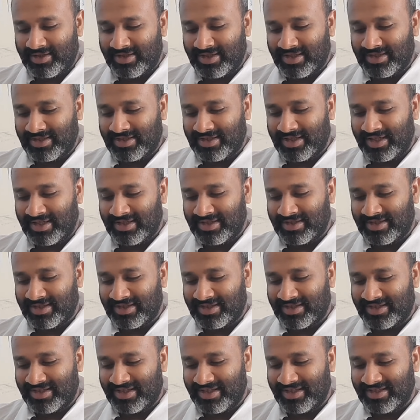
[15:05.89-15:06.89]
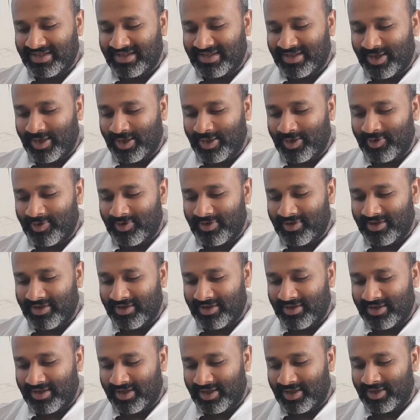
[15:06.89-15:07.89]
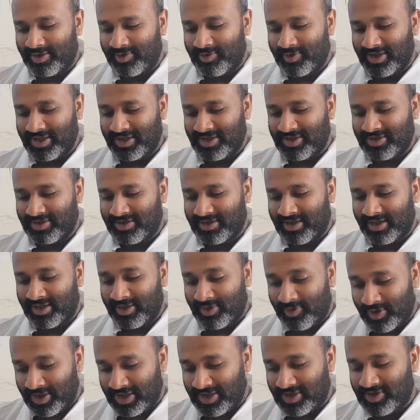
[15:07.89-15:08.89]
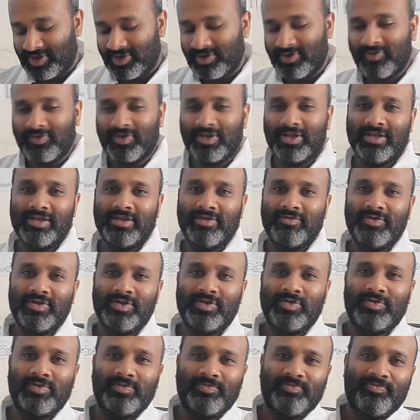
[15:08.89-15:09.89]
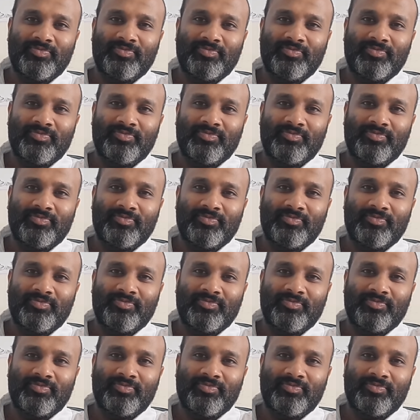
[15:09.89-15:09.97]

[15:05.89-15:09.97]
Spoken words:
dictates the skin's coloration of an individual.